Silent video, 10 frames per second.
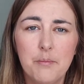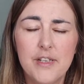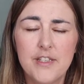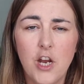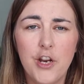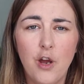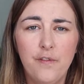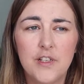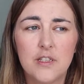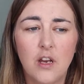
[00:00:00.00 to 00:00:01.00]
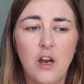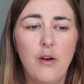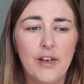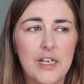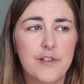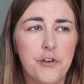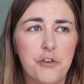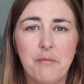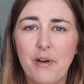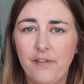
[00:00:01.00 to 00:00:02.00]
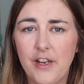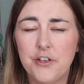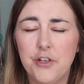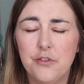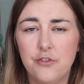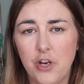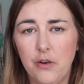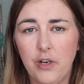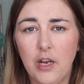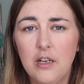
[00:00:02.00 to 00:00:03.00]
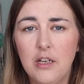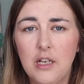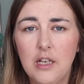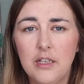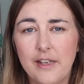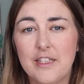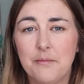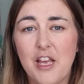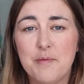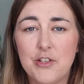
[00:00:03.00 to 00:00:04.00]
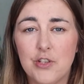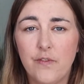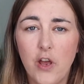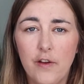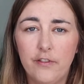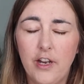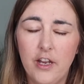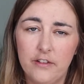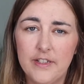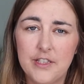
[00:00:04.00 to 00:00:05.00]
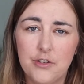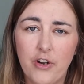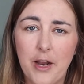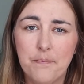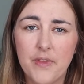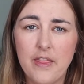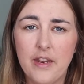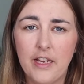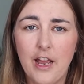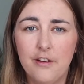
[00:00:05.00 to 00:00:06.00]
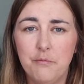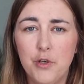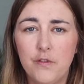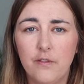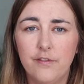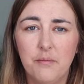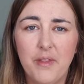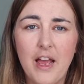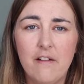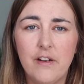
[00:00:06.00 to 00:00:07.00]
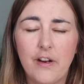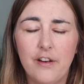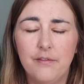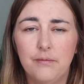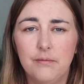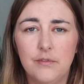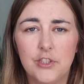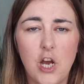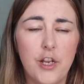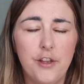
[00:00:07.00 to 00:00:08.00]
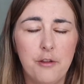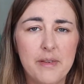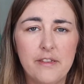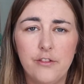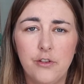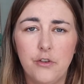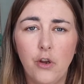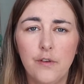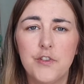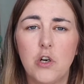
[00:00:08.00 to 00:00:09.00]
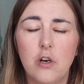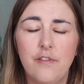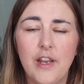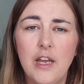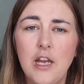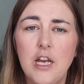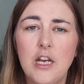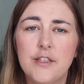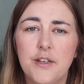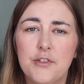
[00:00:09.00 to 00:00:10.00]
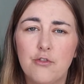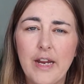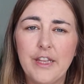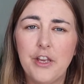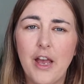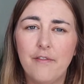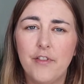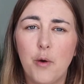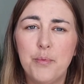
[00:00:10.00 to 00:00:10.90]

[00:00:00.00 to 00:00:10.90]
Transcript: it started off as, oh, I'd like to photograph my friend who does yoga, get some nice pictures for her Instagram. And then it kind of moved on from there and I kind of started another business doing yoga photography. So it's great that you have the